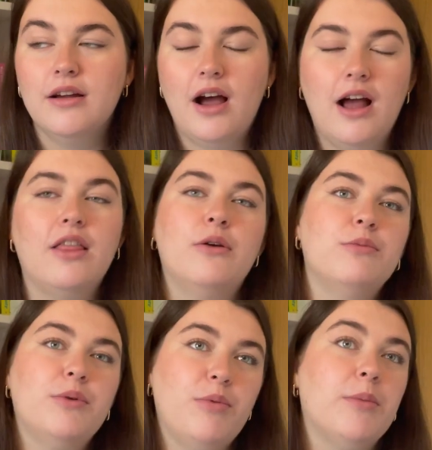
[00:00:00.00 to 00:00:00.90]
I know
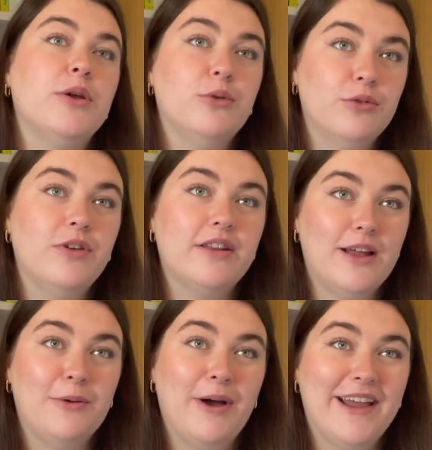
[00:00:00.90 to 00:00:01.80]
we probably all felt
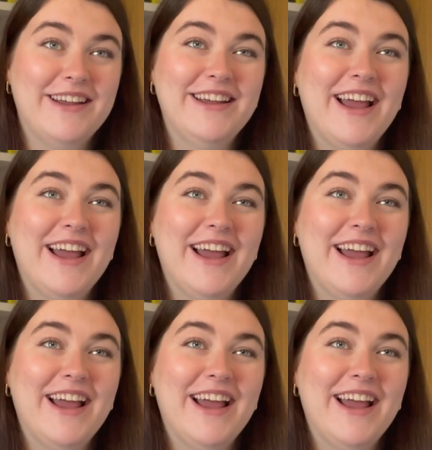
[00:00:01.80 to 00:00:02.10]
that way,